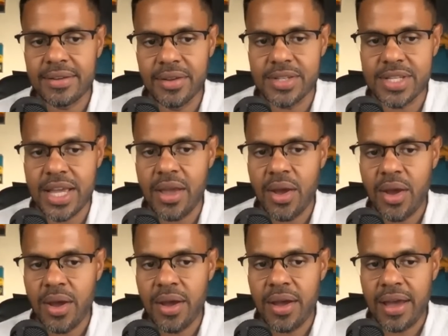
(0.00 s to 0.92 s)
You see,
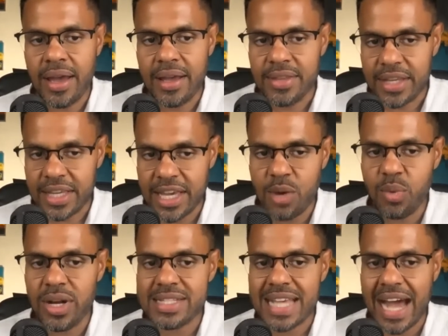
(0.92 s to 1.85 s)
the
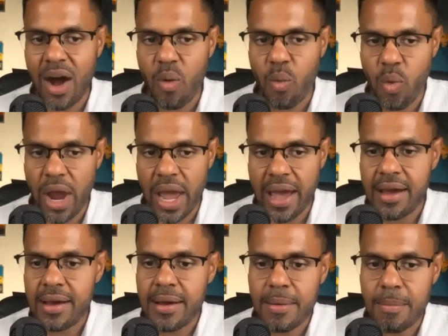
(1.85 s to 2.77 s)
keywords are
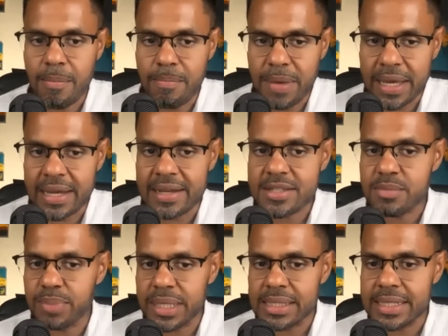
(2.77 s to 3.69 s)
where,
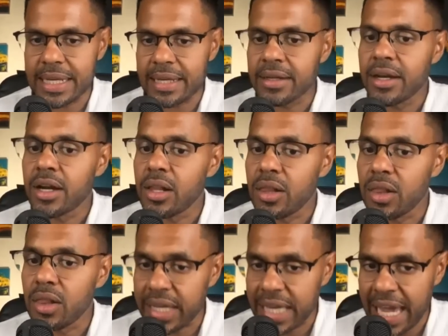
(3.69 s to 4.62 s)
biggest building,
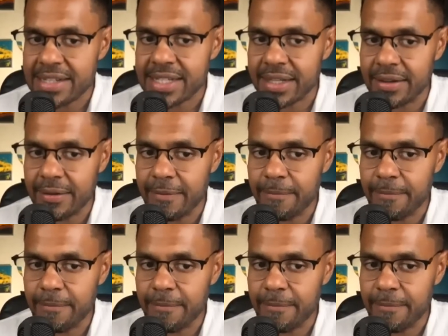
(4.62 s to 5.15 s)
located.